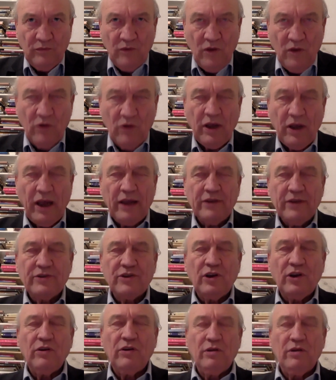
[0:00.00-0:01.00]
Okay,
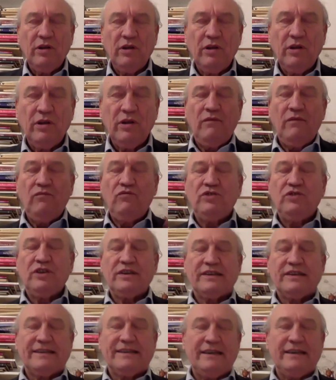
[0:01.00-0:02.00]
so you
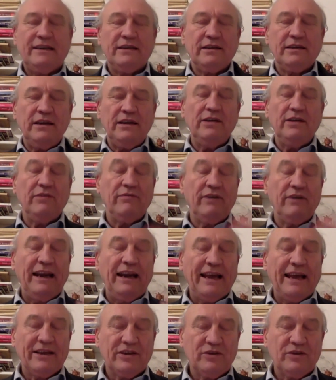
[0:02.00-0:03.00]
just sit in a
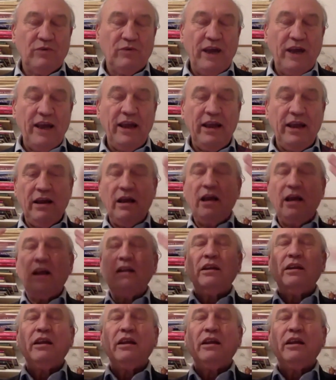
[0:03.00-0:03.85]
relaxed way, and